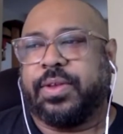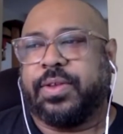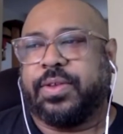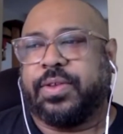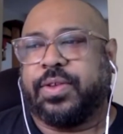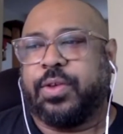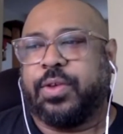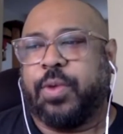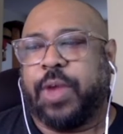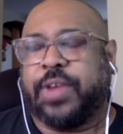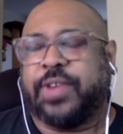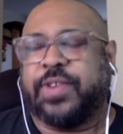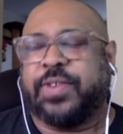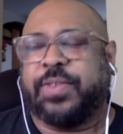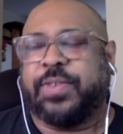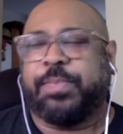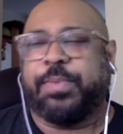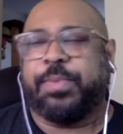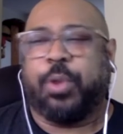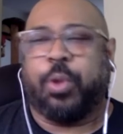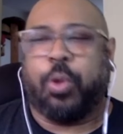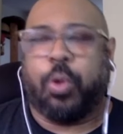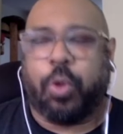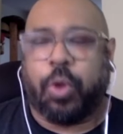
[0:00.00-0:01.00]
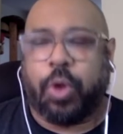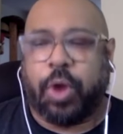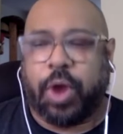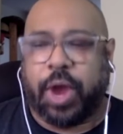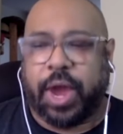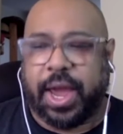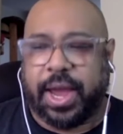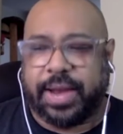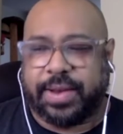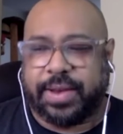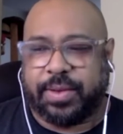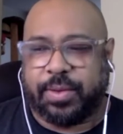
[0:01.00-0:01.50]
to explore
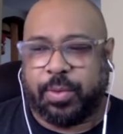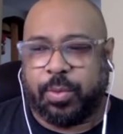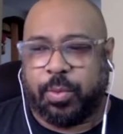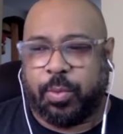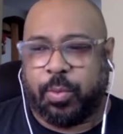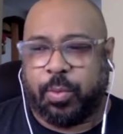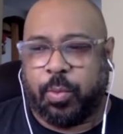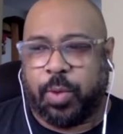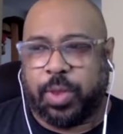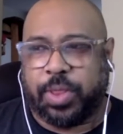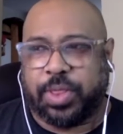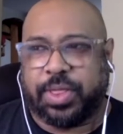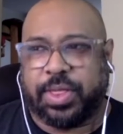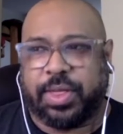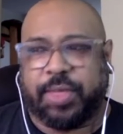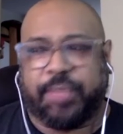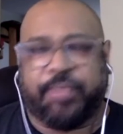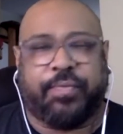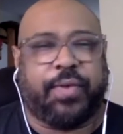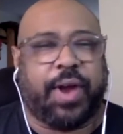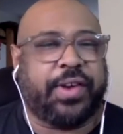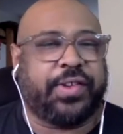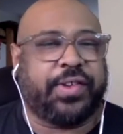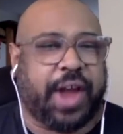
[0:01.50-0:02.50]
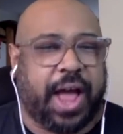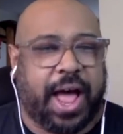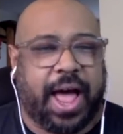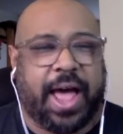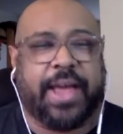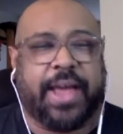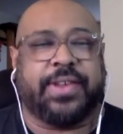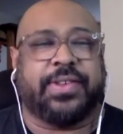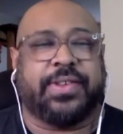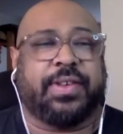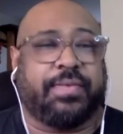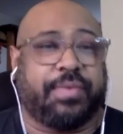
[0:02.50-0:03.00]
it with the fresh
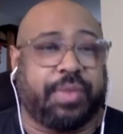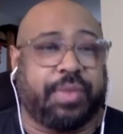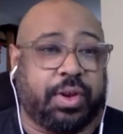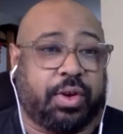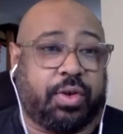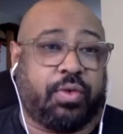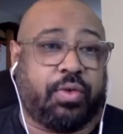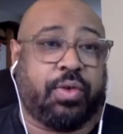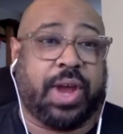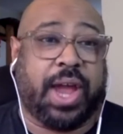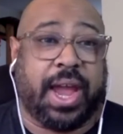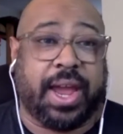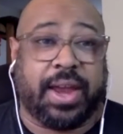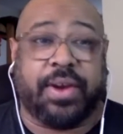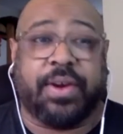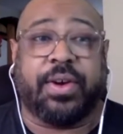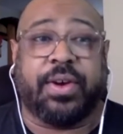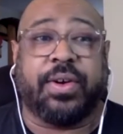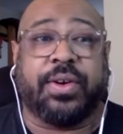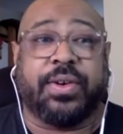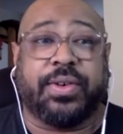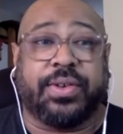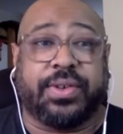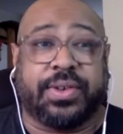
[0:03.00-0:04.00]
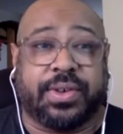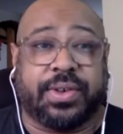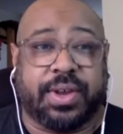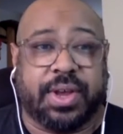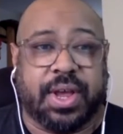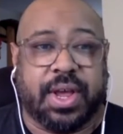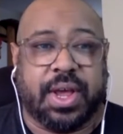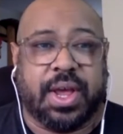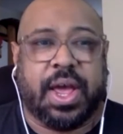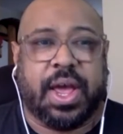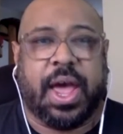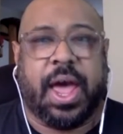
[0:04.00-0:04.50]
eyes of the creators
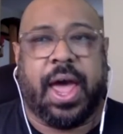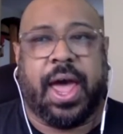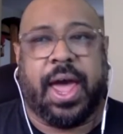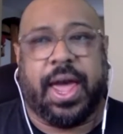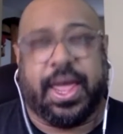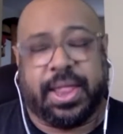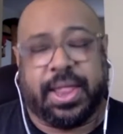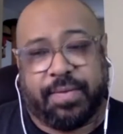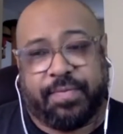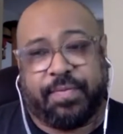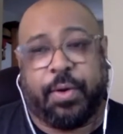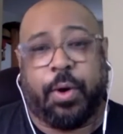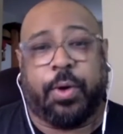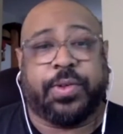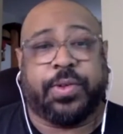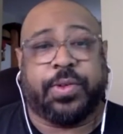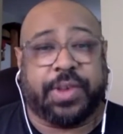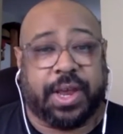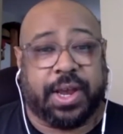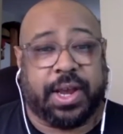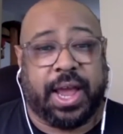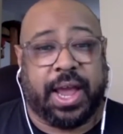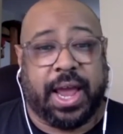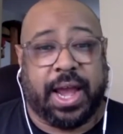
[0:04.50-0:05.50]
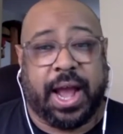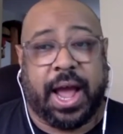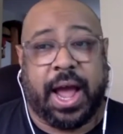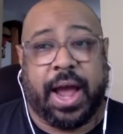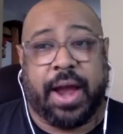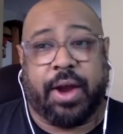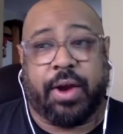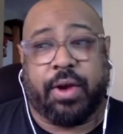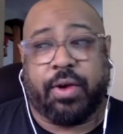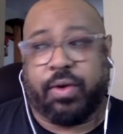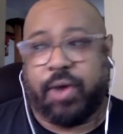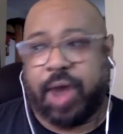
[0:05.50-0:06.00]
uh, and the folks at, at
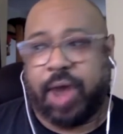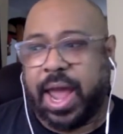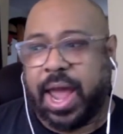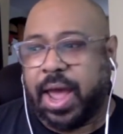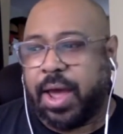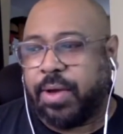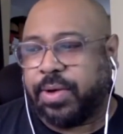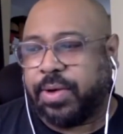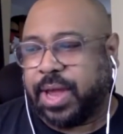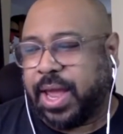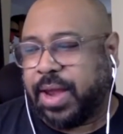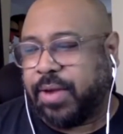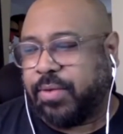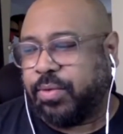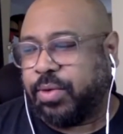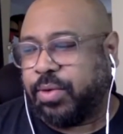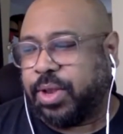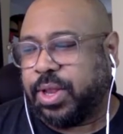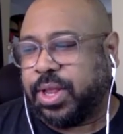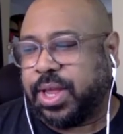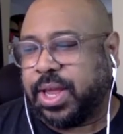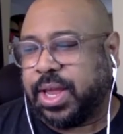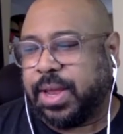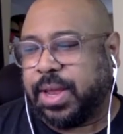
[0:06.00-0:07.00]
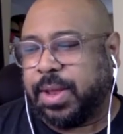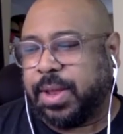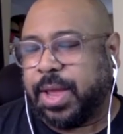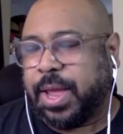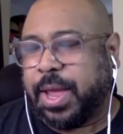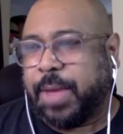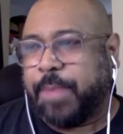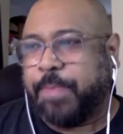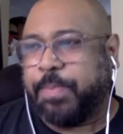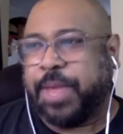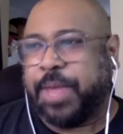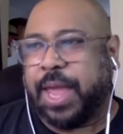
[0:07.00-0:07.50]
higher ground and really
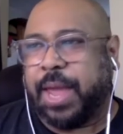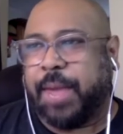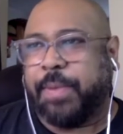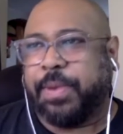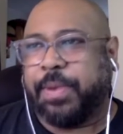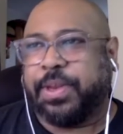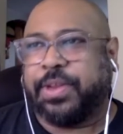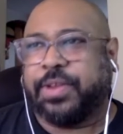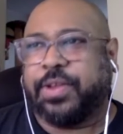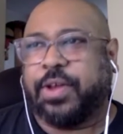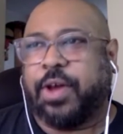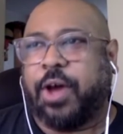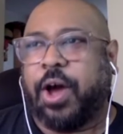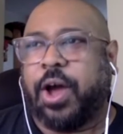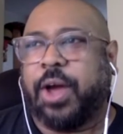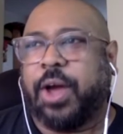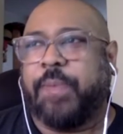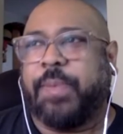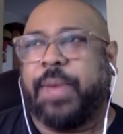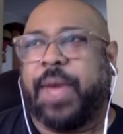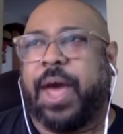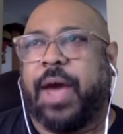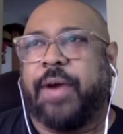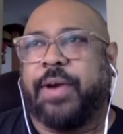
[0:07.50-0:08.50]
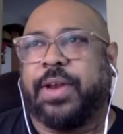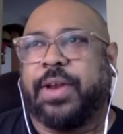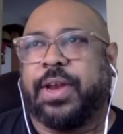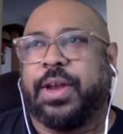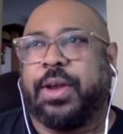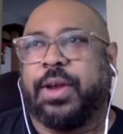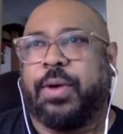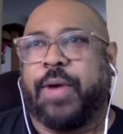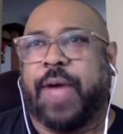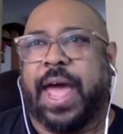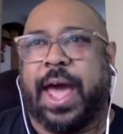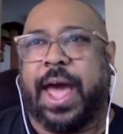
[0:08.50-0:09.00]
be able to talk about
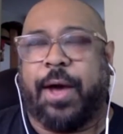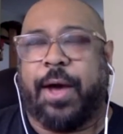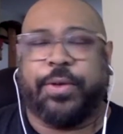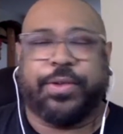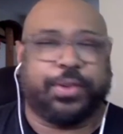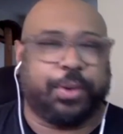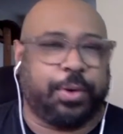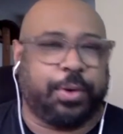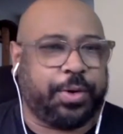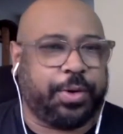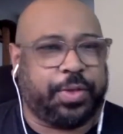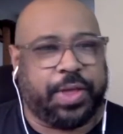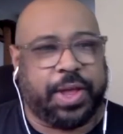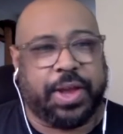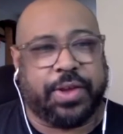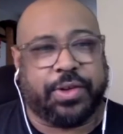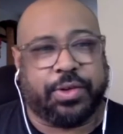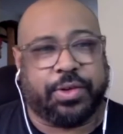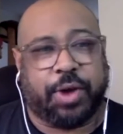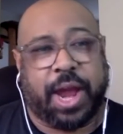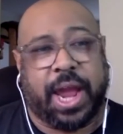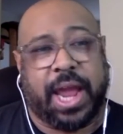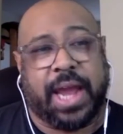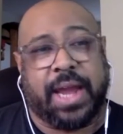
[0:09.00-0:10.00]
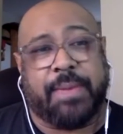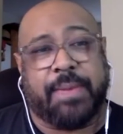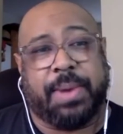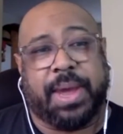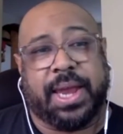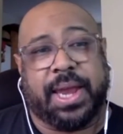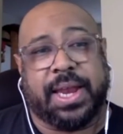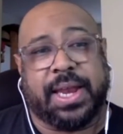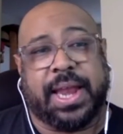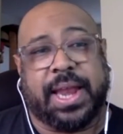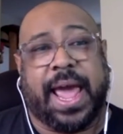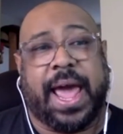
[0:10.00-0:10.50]
you know how certain things are
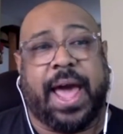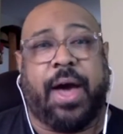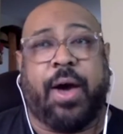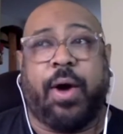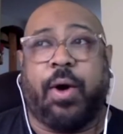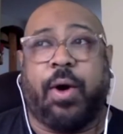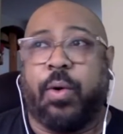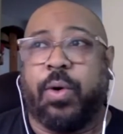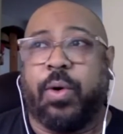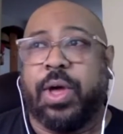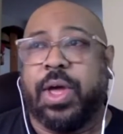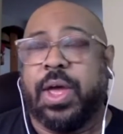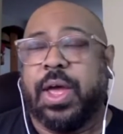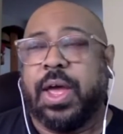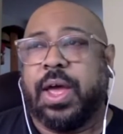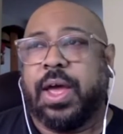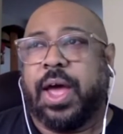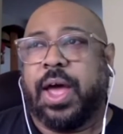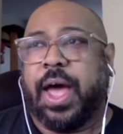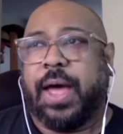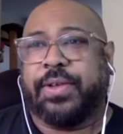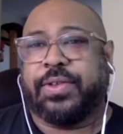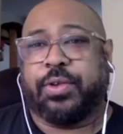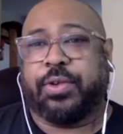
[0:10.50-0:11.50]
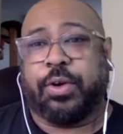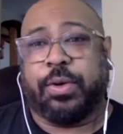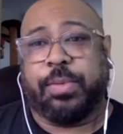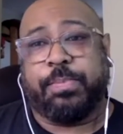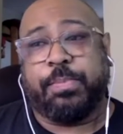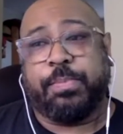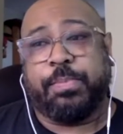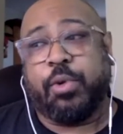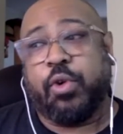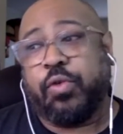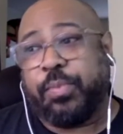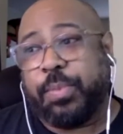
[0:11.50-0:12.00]
animated how a uh,
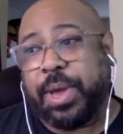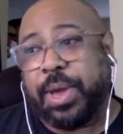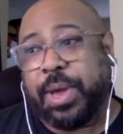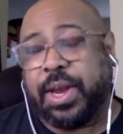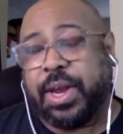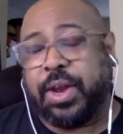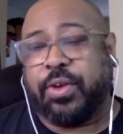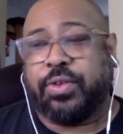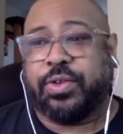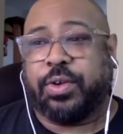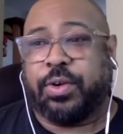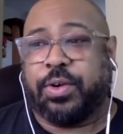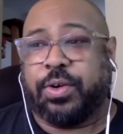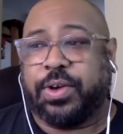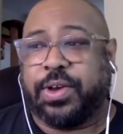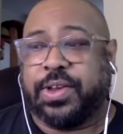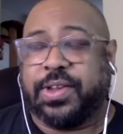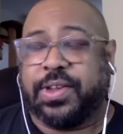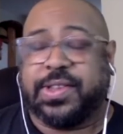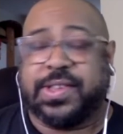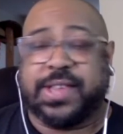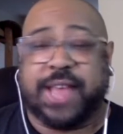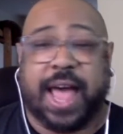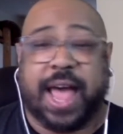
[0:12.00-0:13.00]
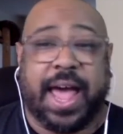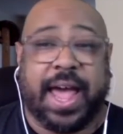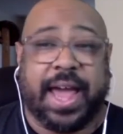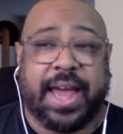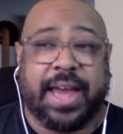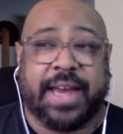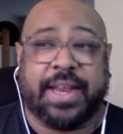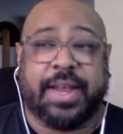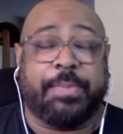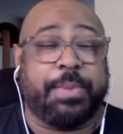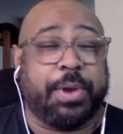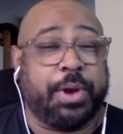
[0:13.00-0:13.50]
certain movement or certain
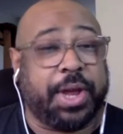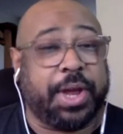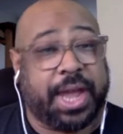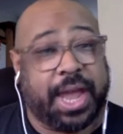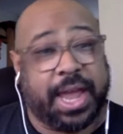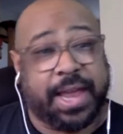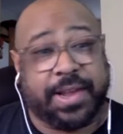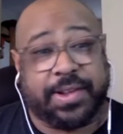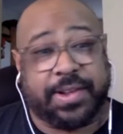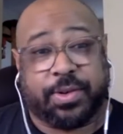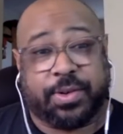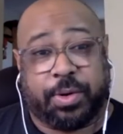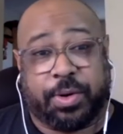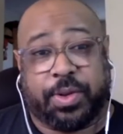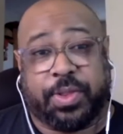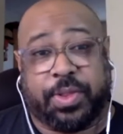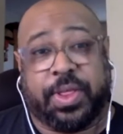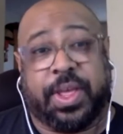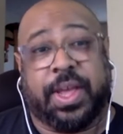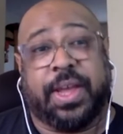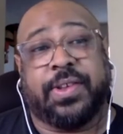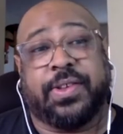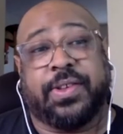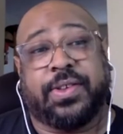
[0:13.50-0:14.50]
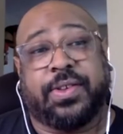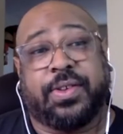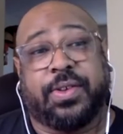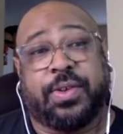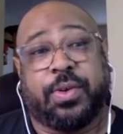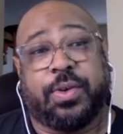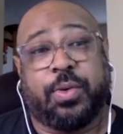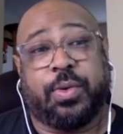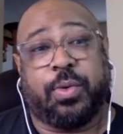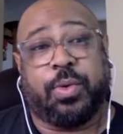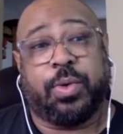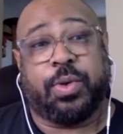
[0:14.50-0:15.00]
design communicates certain things
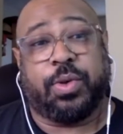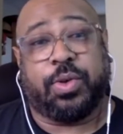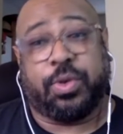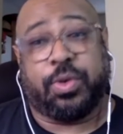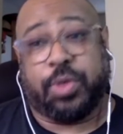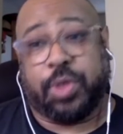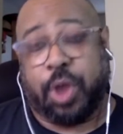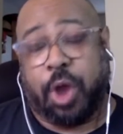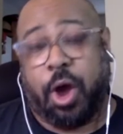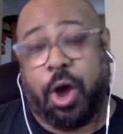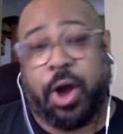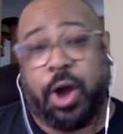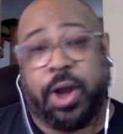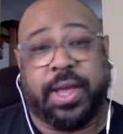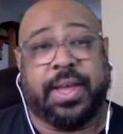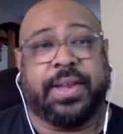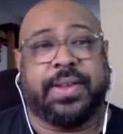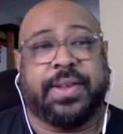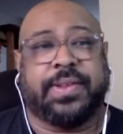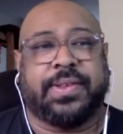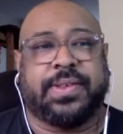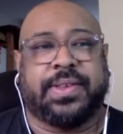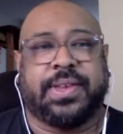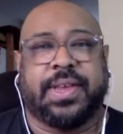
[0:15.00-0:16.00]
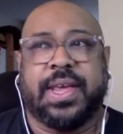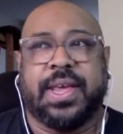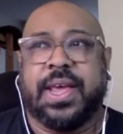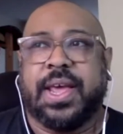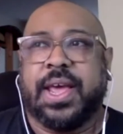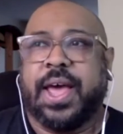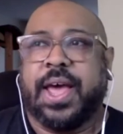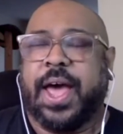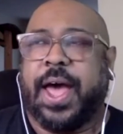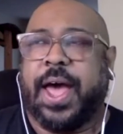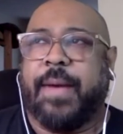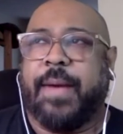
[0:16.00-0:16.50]
to to the audience
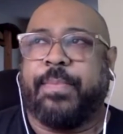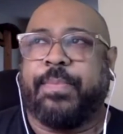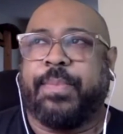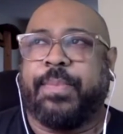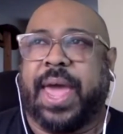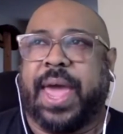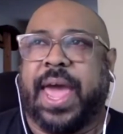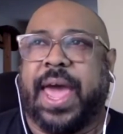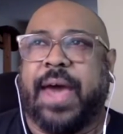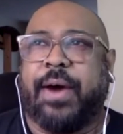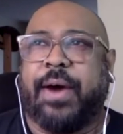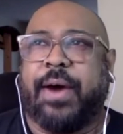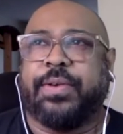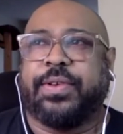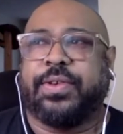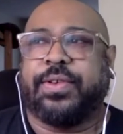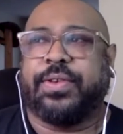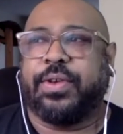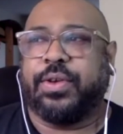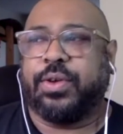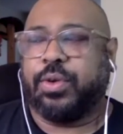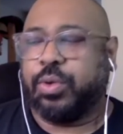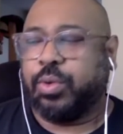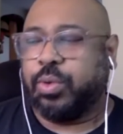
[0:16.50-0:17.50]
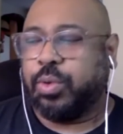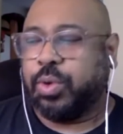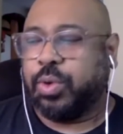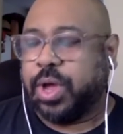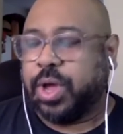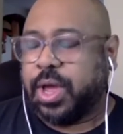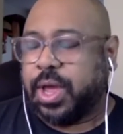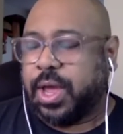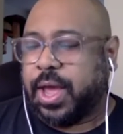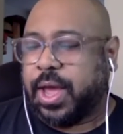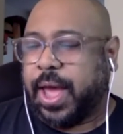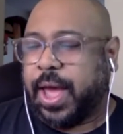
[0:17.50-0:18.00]
um, how to
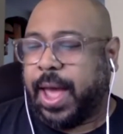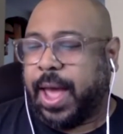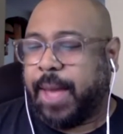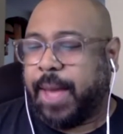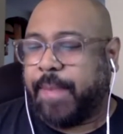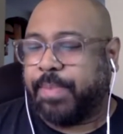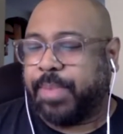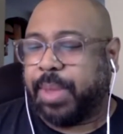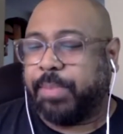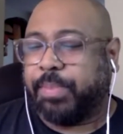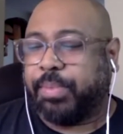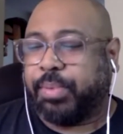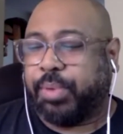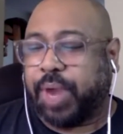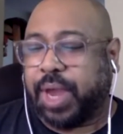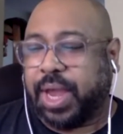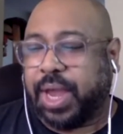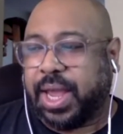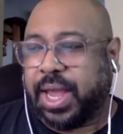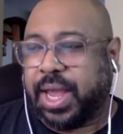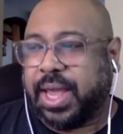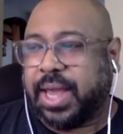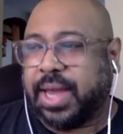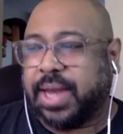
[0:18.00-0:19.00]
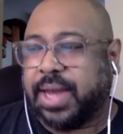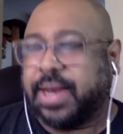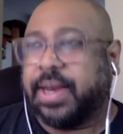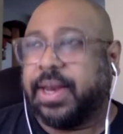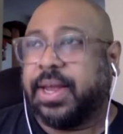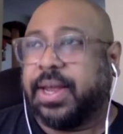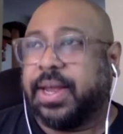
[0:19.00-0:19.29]
um, bring in